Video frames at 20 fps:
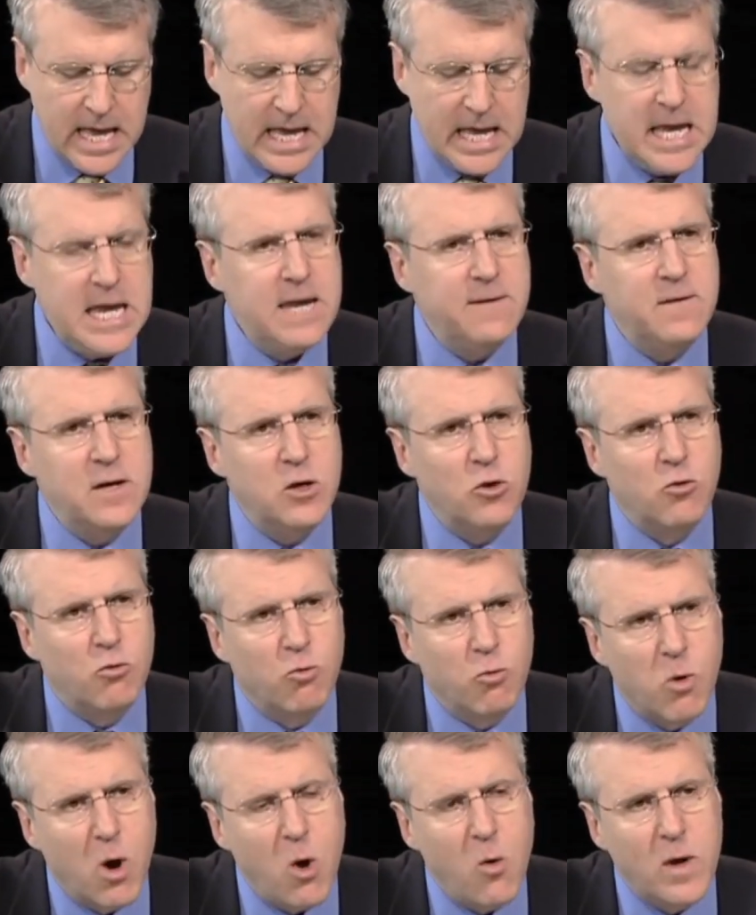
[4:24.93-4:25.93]
even
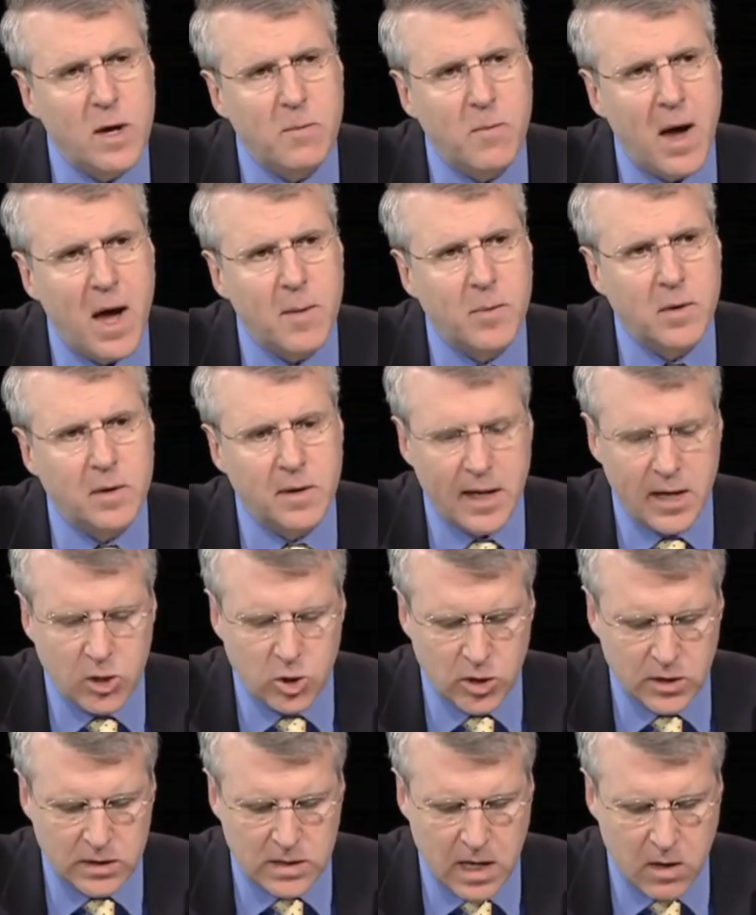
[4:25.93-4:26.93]
growing
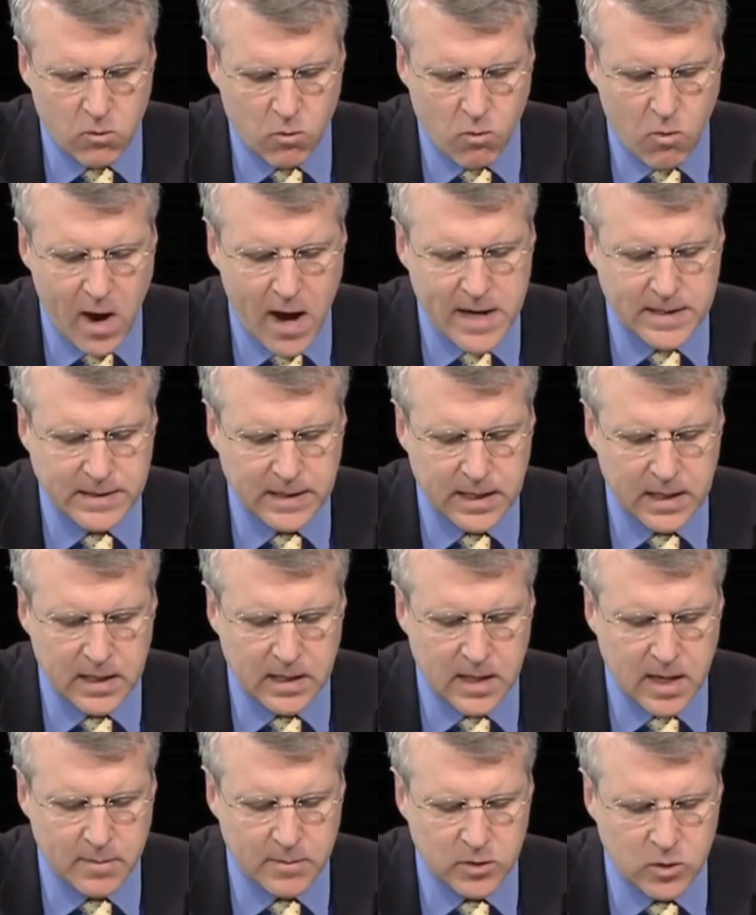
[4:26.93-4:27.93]
populations and rising
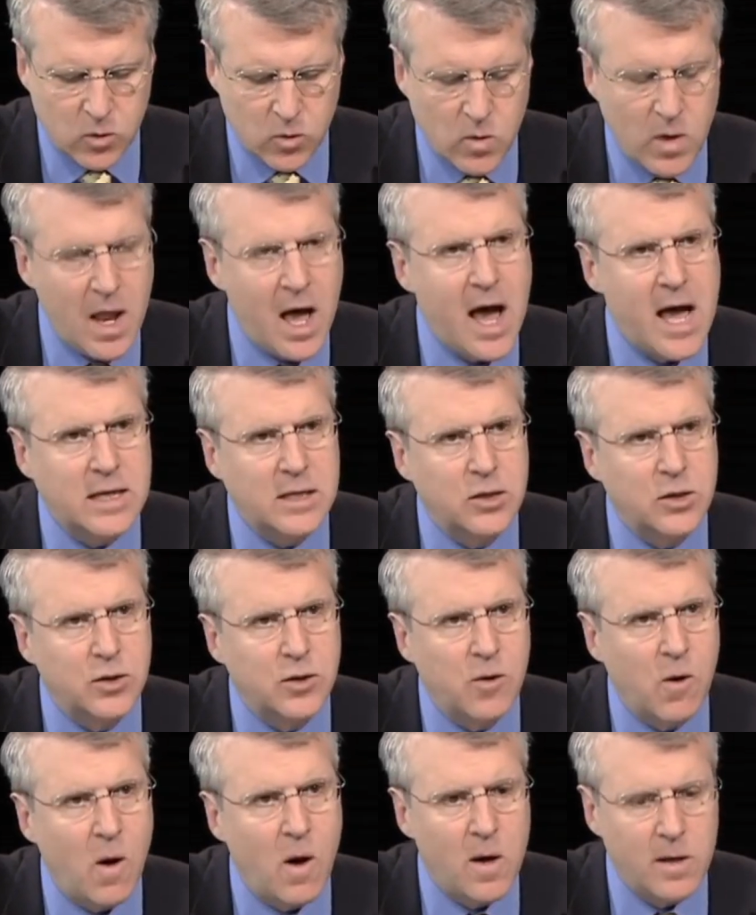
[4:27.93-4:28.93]
incomes do not
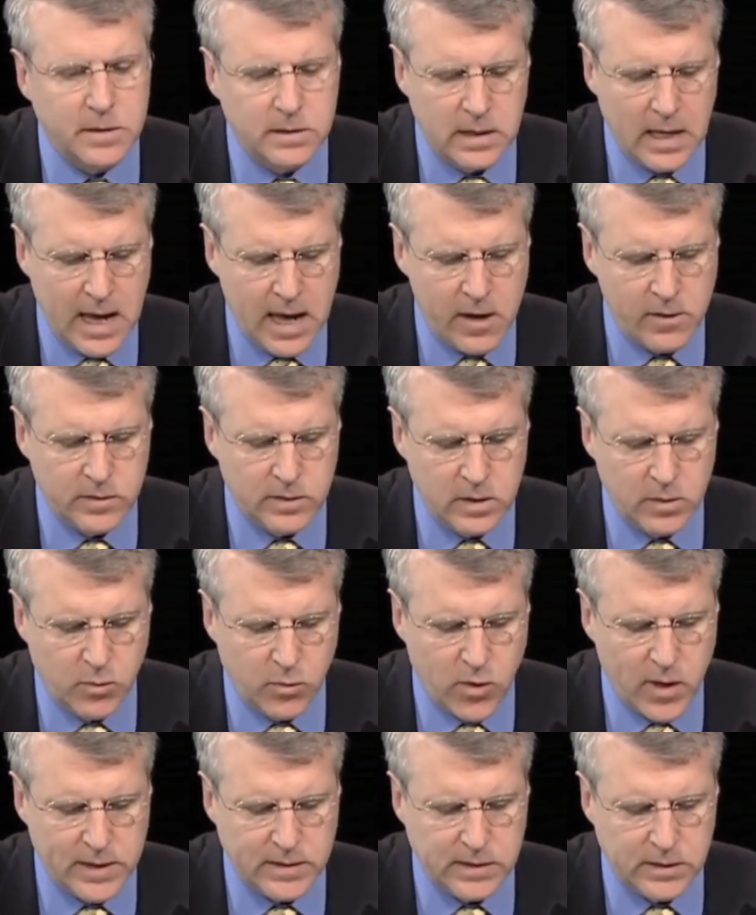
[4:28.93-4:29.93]
cause housing
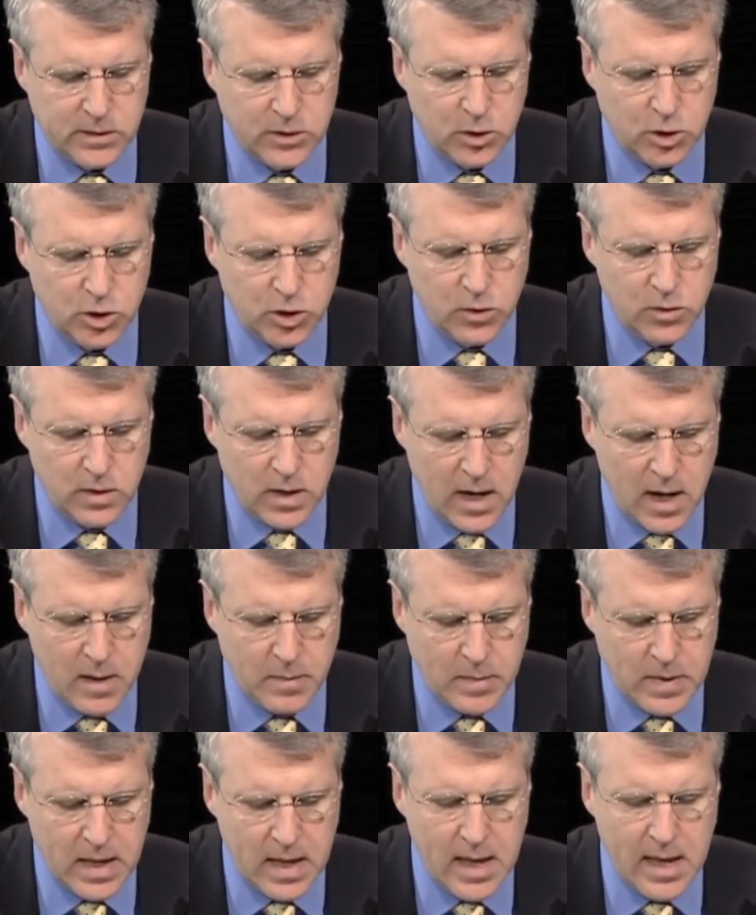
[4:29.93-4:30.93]
prices to shoot
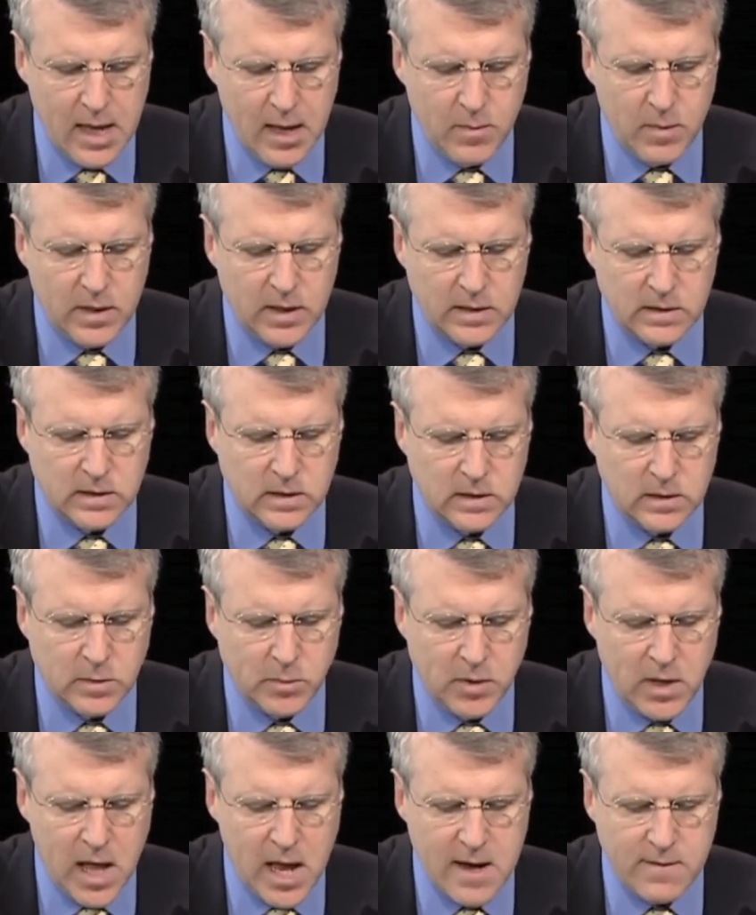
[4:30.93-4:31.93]
up because the
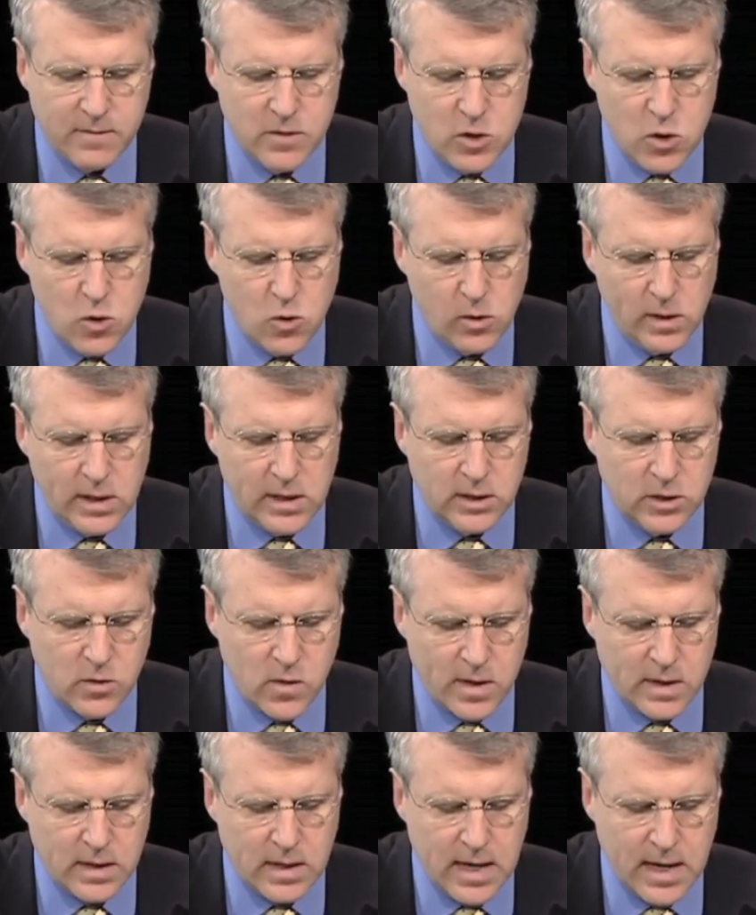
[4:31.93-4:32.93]
supply of newly
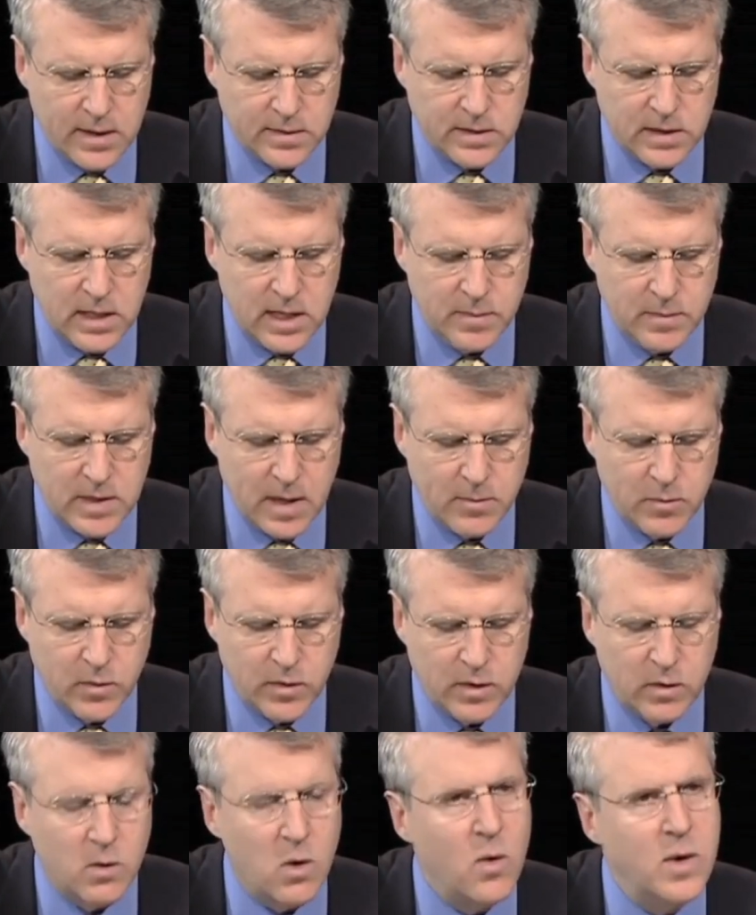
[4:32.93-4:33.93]
constructed housing keeps up with
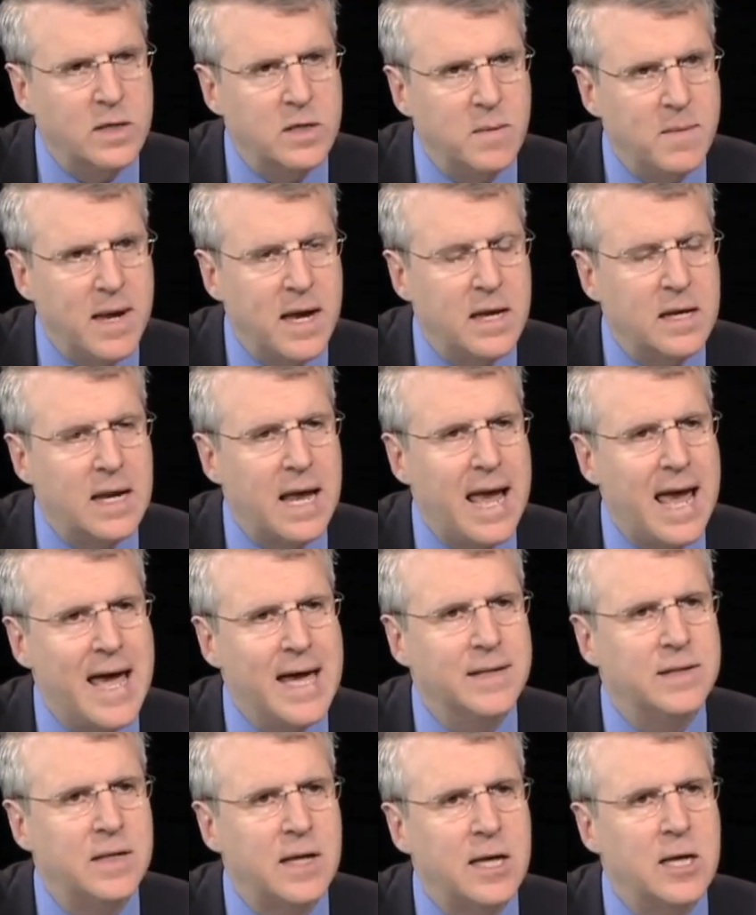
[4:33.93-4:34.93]
the growing demand,
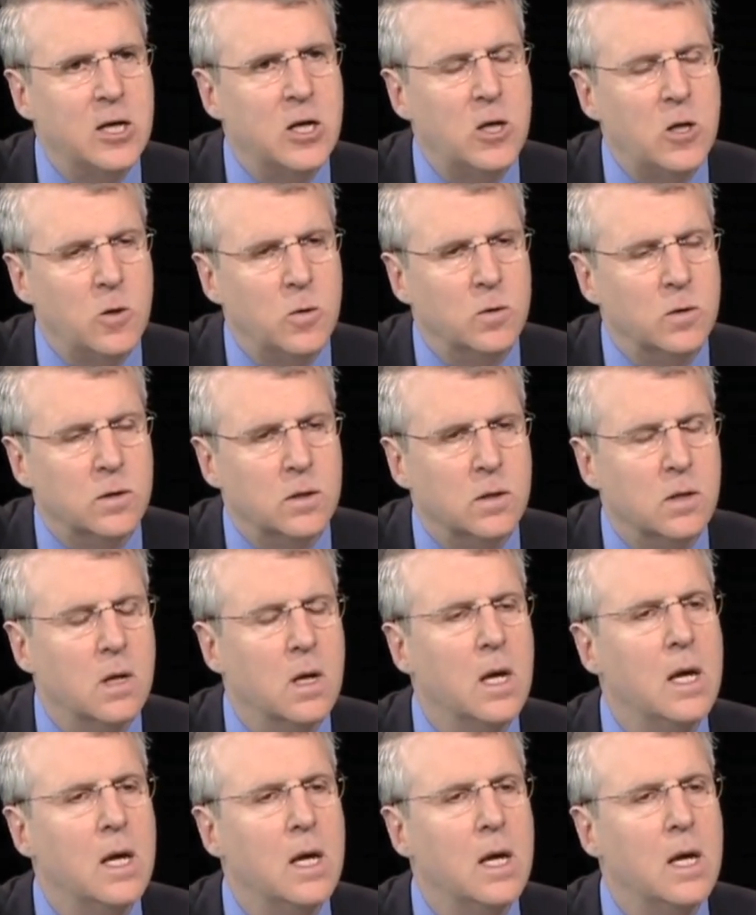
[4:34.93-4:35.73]
as in Houston."